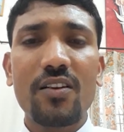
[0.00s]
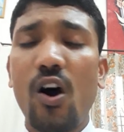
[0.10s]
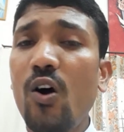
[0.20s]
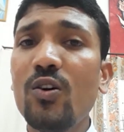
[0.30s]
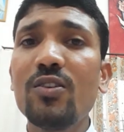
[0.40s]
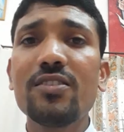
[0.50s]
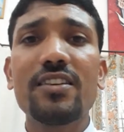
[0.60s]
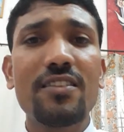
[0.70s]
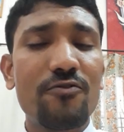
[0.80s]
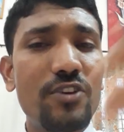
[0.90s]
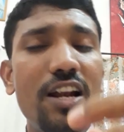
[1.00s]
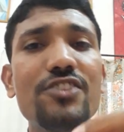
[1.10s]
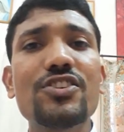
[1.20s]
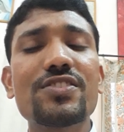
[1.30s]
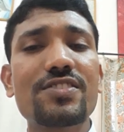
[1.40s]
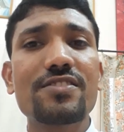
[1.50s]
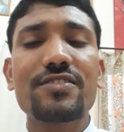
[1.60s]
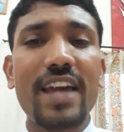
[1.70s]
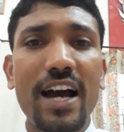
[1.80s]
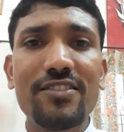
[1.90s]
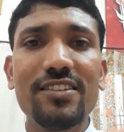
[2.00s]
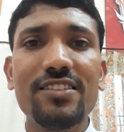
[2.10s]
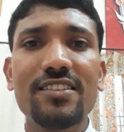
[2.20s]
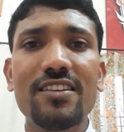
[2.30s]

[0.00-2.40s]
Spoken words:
all the villagers gathered,